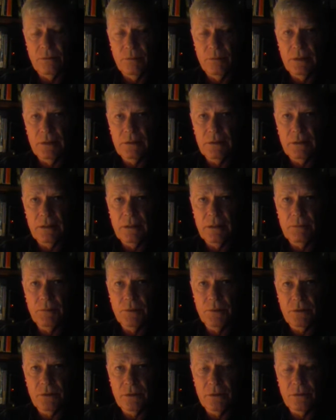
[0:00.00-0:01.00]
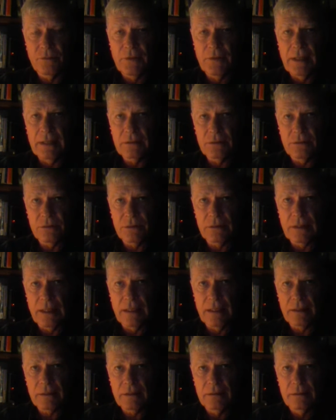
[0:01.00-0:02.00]
Rich and he puts you on a fractal
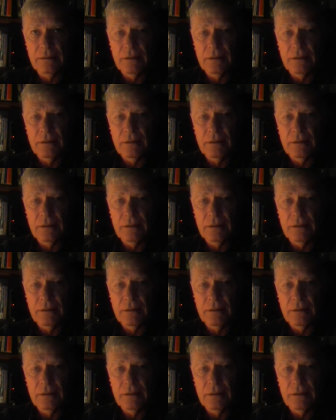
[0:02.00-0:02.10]
stack,